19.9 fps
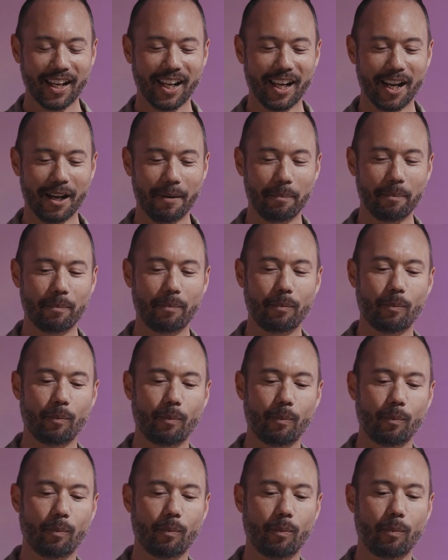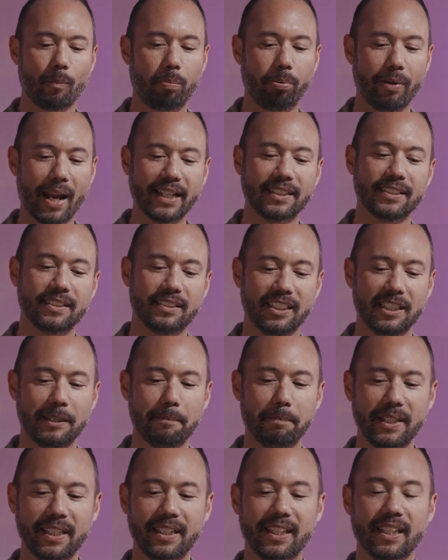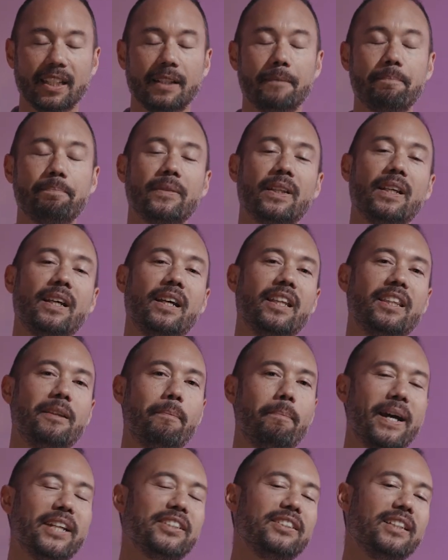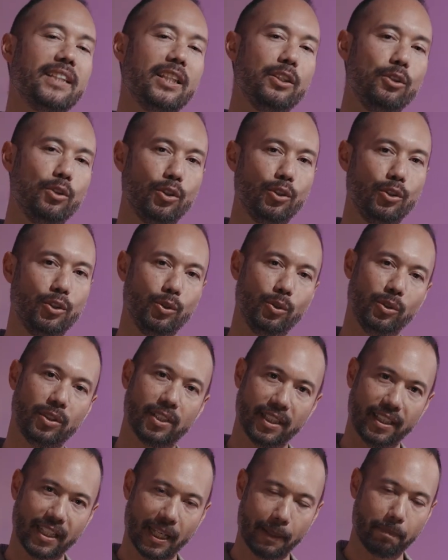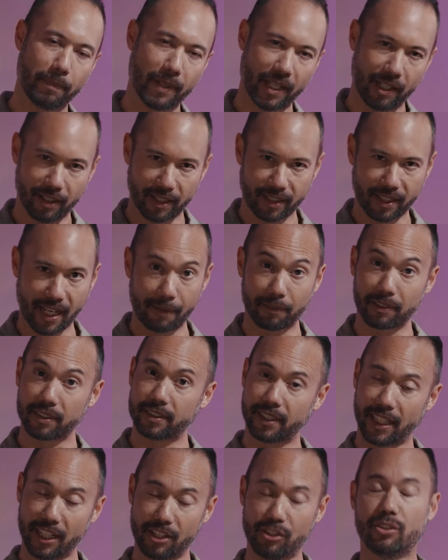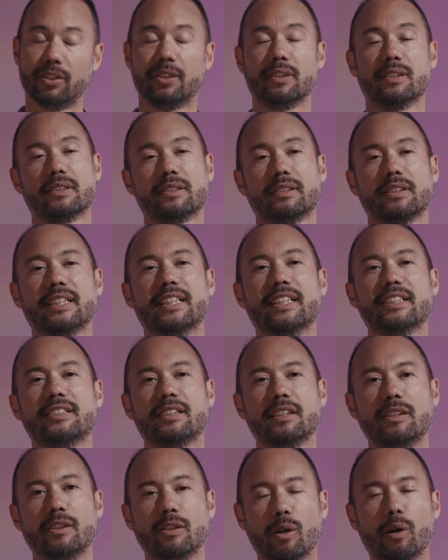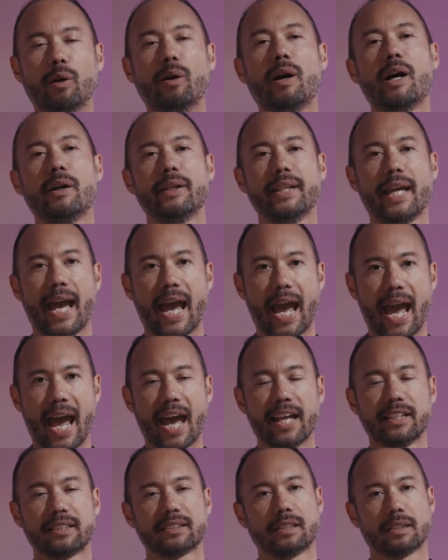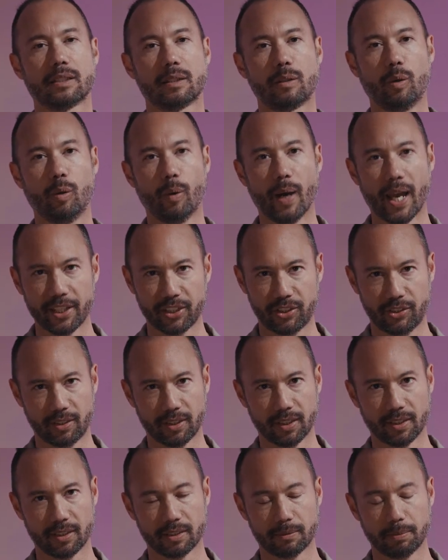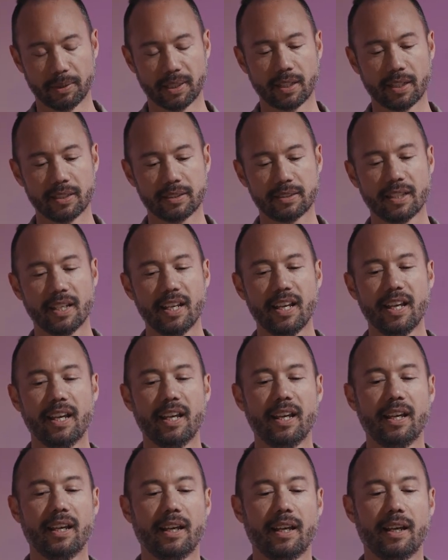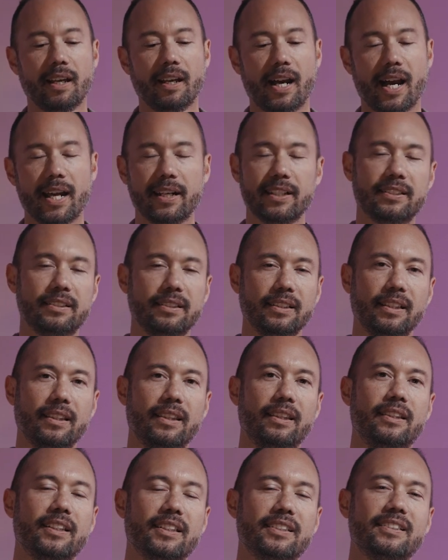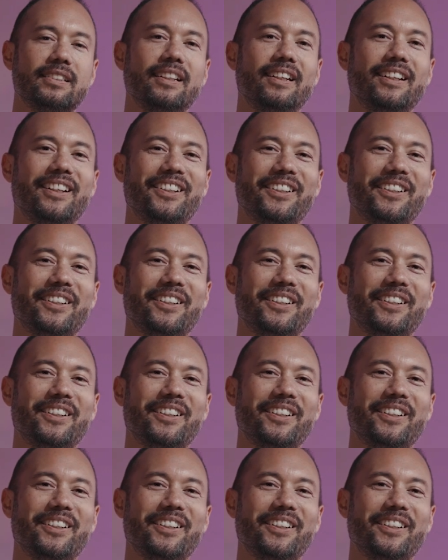Um, practicing meaning the best thing that you can do to get better at conversations is to know how to ask questions, because honestly, this